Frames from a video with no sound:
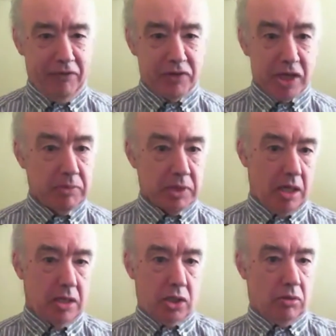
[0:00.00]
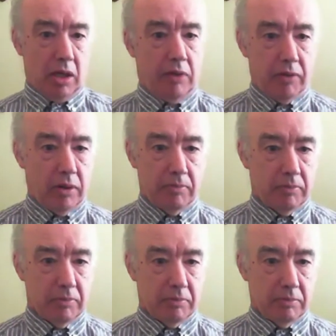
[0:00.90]
Some days you'll have a
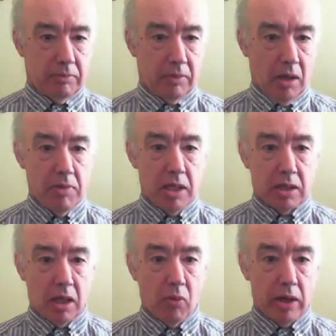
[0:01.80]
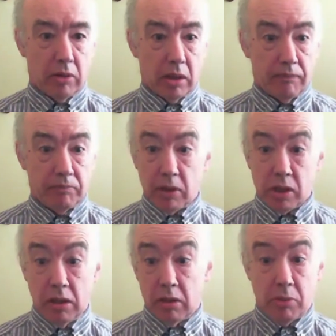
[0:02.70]
meeting where you'll have lots
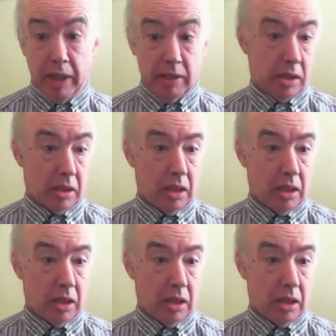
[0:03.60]
and lots of bets.